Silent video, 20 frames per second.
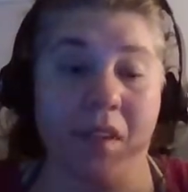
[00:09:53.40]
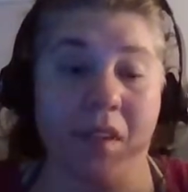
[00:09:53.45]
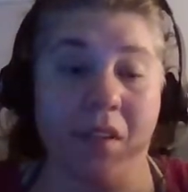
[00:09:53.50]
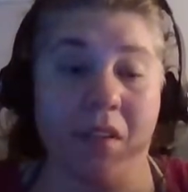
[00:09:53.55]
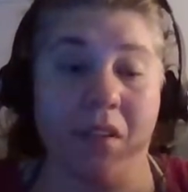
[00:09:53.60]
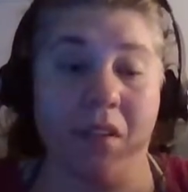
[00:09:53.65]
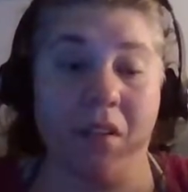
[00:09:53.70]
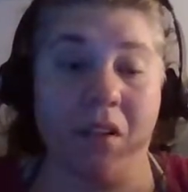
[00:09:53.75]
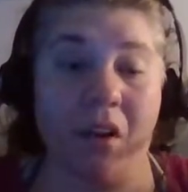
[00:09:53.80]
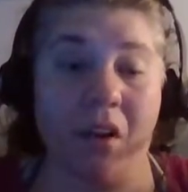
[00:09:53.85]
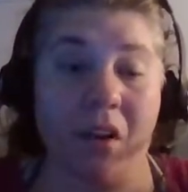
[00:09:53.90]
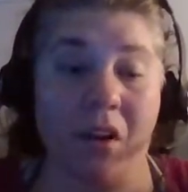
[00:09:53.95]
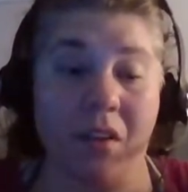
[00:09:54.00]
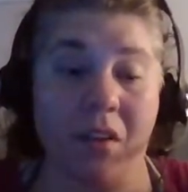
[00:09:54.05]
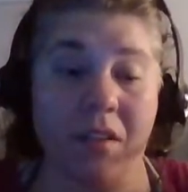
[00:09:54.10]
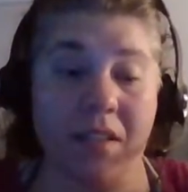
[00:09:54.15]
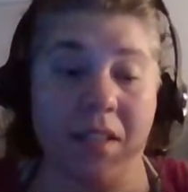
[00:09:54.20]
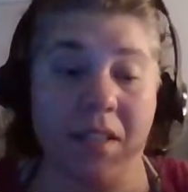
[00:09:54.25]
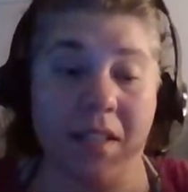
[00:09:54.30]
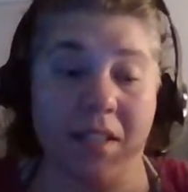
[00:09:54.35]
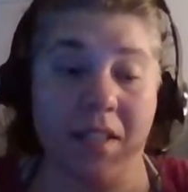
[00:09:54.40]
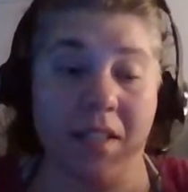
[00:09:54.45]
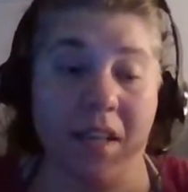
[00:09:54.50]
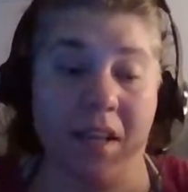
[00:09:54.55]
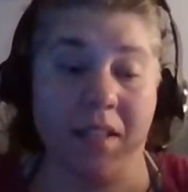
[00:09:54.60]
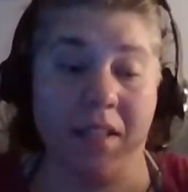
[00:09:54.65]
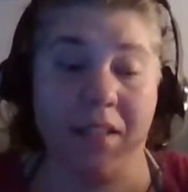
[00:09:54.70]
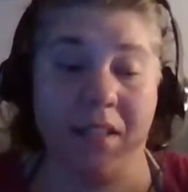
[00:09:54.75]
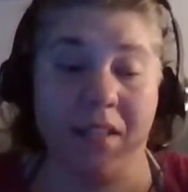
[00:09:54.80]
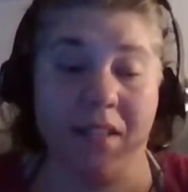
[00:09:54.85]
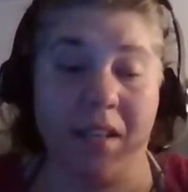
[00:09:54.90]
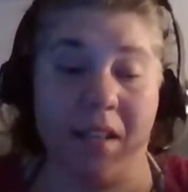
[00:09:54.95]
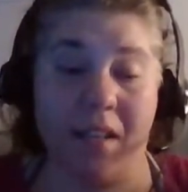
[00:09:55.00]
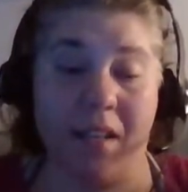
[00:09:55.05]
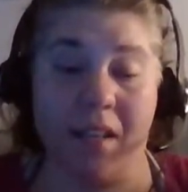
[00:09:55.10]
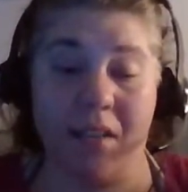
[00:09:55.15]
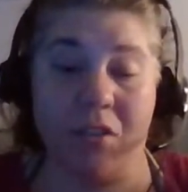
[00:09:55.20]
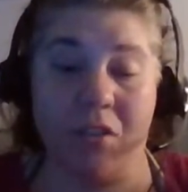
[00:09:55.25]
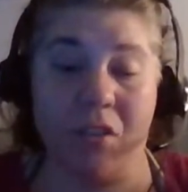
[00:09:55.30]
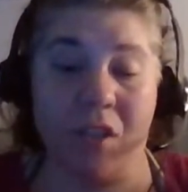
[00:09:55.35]
laws and taxes, I think,
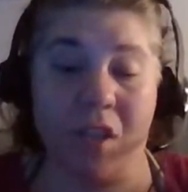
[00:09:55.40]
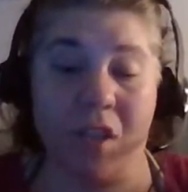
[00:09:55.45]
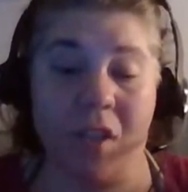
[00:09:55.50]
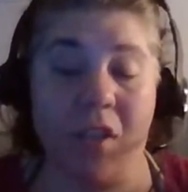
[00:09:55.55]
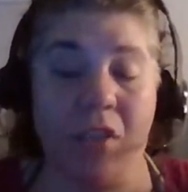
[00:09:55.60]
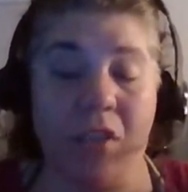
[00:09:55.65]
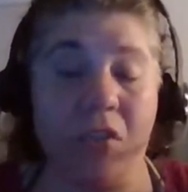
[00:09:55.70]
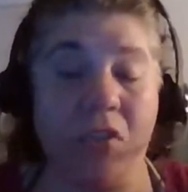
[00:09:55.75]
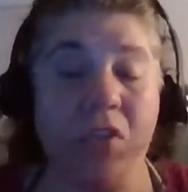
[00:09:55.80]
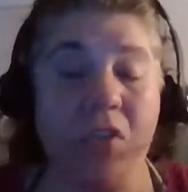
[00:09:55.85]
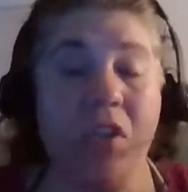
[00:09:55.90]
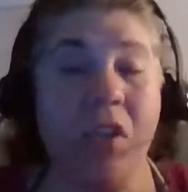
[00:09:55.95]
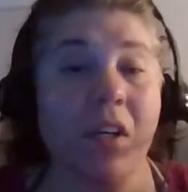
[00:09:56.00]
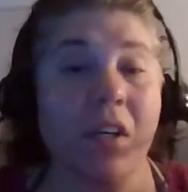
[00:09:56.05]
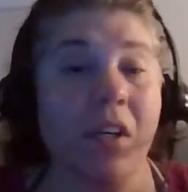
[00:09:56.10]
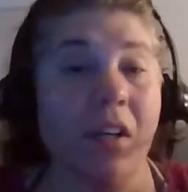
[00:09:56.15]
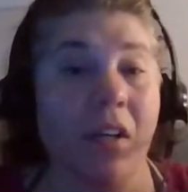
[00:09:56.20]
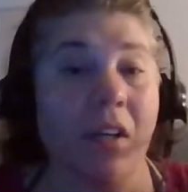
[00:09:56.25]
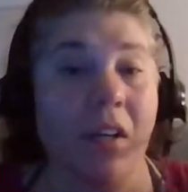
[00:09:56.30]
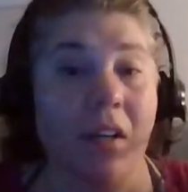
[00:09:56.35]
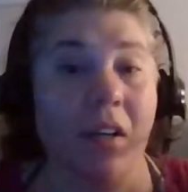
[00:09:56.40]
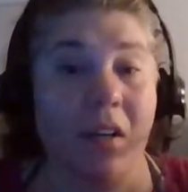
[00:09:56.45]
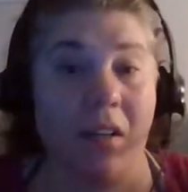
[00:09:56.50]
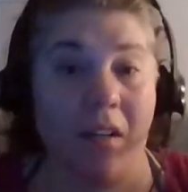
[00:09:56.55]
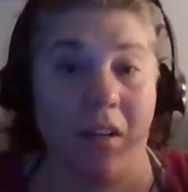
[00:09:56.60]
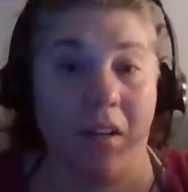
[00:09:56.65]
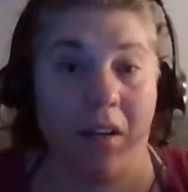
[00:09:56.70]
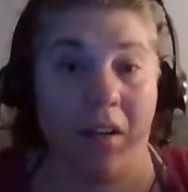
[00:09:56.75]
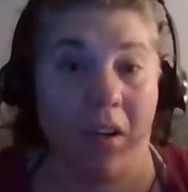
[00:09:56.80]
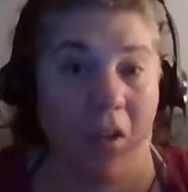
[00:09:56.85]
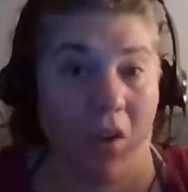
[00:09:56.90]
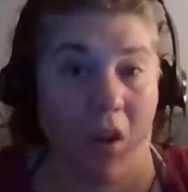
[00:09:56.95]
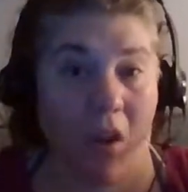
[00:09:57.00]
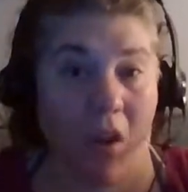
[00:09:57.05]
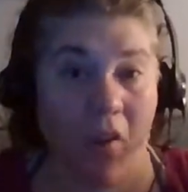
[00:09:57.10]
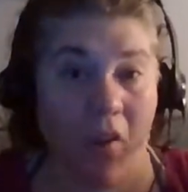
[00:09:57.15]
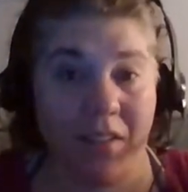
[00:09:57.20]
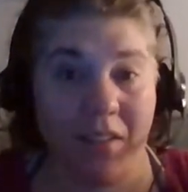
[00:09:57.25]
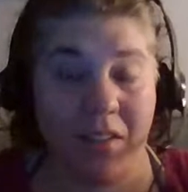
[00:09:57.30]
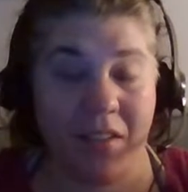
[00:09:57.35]
change a
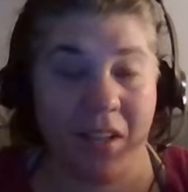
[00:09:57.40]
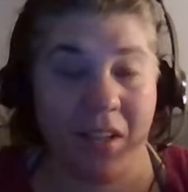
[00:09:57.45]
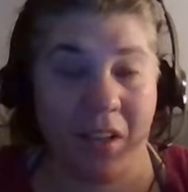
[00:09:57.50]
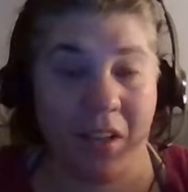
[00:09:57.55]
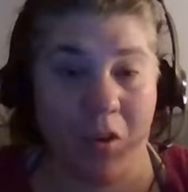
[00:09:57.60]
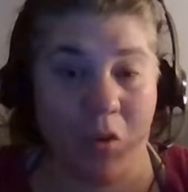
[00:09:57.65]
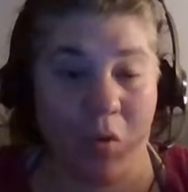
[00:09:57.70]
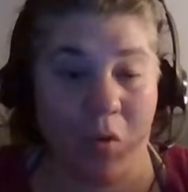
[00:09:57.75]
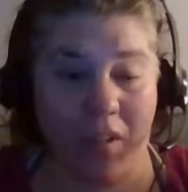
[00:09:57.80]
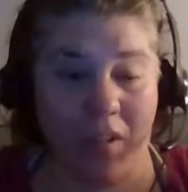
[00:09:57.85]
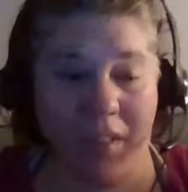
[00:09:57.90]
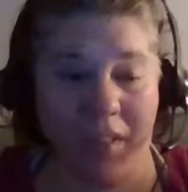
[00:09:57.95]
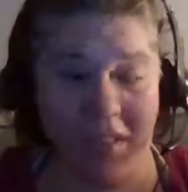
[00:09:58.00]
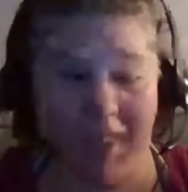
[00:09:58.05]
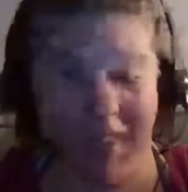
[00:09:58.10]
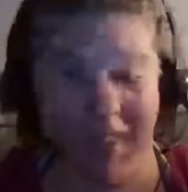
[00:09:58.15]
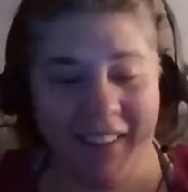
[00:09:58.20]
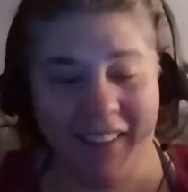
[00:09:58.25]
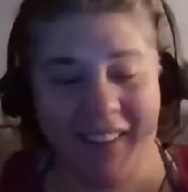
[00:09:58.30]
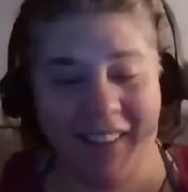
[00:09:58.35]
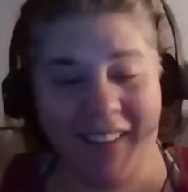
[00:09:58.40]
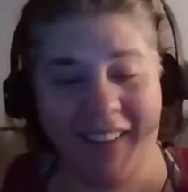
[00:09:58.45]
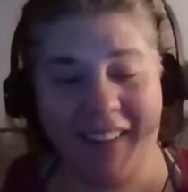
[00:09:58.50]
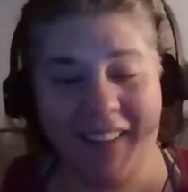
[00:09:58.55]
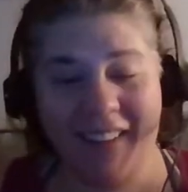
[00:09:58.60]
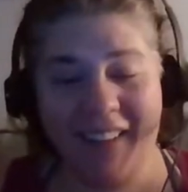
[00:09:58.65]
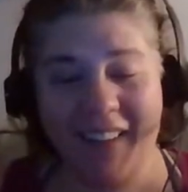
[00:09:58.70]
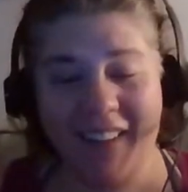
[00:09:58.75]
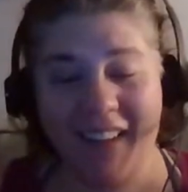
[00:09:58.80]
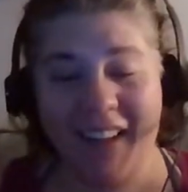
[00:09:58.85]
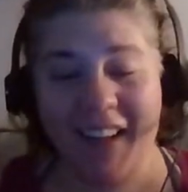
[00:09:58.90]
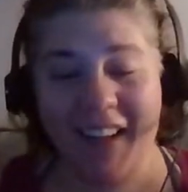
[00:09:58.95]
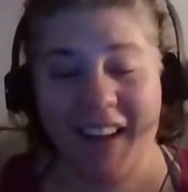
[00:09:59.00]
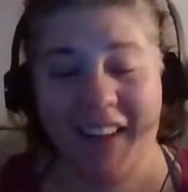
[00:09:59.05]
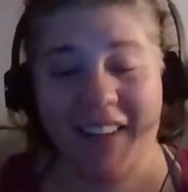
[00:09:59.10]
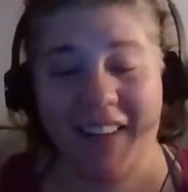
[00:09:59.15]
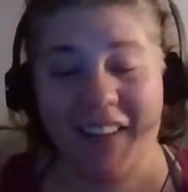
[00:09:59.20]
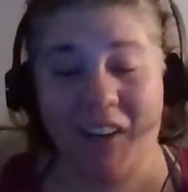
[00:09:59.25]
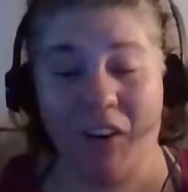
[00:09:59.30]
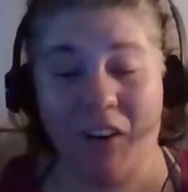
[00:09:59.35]
lot and quickly.
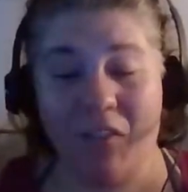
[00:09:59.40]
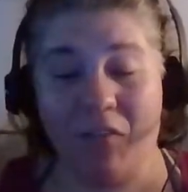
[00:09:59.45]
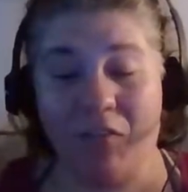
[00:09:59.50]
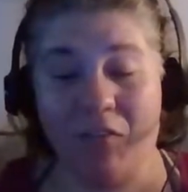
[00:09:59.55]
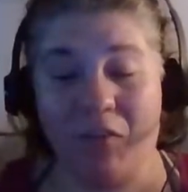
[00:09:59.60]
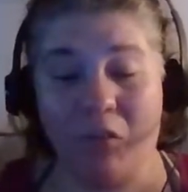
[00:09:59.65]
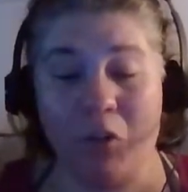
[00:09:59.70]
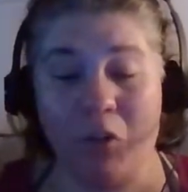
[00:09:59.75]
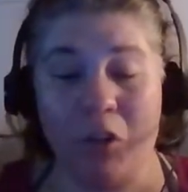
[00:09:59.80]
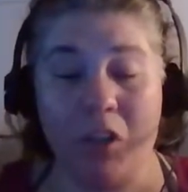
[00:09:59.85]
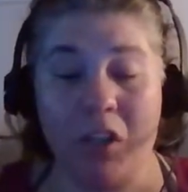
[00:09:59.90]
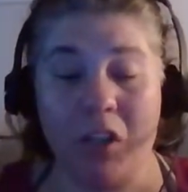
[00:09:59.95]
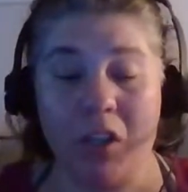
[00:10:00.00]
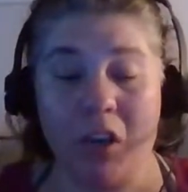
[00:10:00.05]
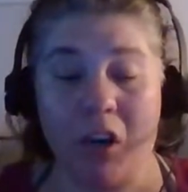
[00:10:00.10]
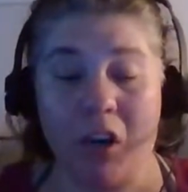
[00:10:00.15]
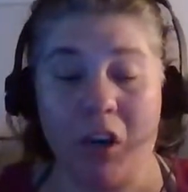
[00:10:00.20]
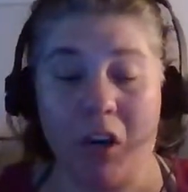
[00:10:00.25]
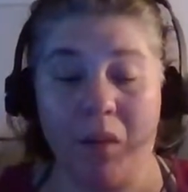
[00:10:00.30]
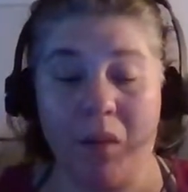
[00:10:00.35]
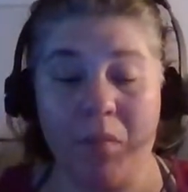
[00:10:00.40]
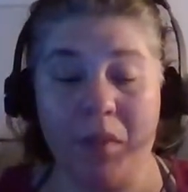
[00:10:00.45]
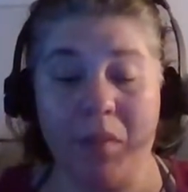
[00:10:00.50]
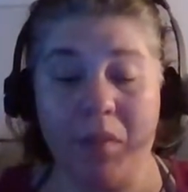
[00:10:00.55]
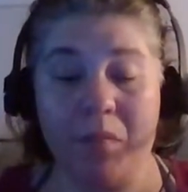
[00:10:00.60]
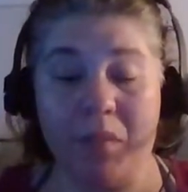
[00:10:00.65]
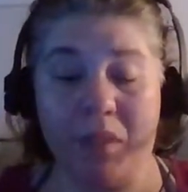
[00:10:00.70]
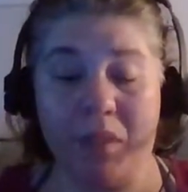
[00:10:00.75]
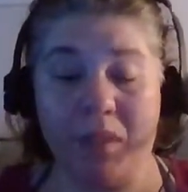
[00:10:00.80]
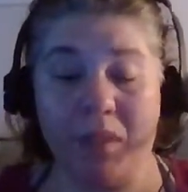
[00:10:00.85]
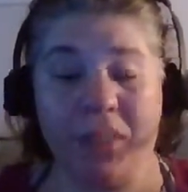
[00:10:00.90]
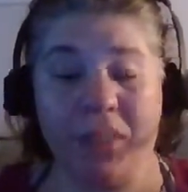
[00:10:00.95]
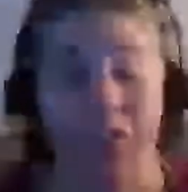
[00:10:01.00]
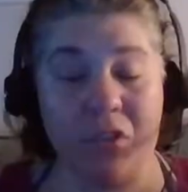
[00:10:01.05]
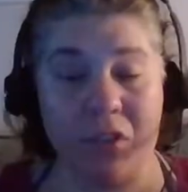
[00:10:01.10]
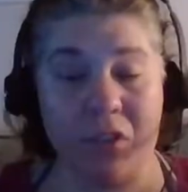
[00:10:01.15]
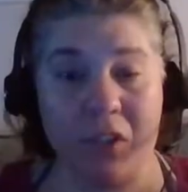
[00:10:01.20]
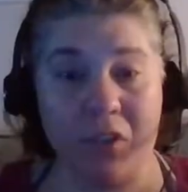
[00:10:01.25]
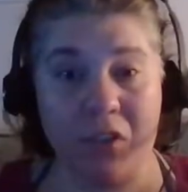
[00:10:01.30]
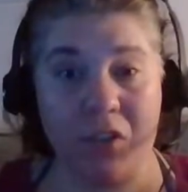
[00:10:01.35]
There are 4 common business
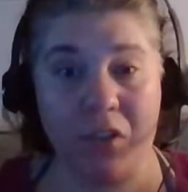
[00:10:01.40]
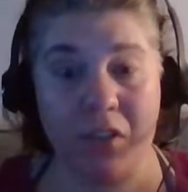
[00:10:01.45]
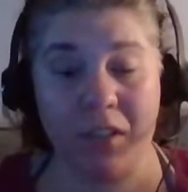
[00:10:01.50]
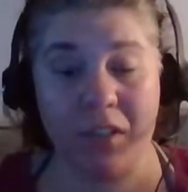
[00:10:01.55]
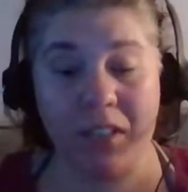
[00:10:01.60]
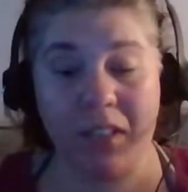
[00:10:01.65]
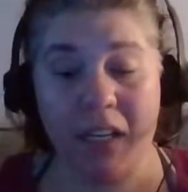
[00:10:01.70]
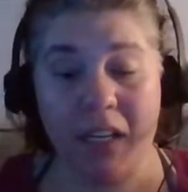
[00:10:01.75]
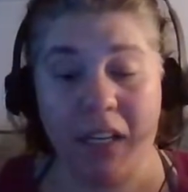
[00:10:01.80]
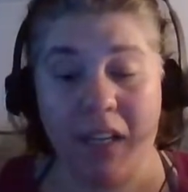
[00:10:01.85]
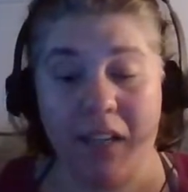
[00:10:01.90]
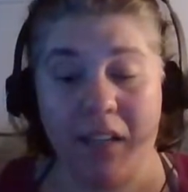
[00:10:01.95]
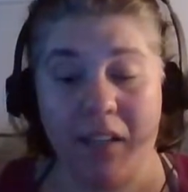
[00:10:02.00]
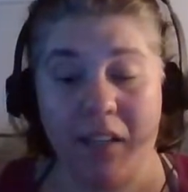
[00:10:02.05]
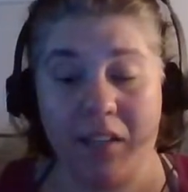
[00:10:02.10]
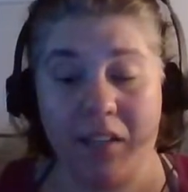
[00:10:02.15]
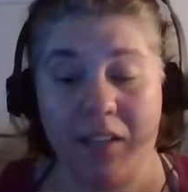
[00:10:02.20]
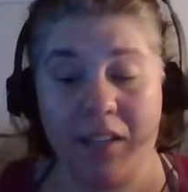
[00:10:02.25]
structures. There's the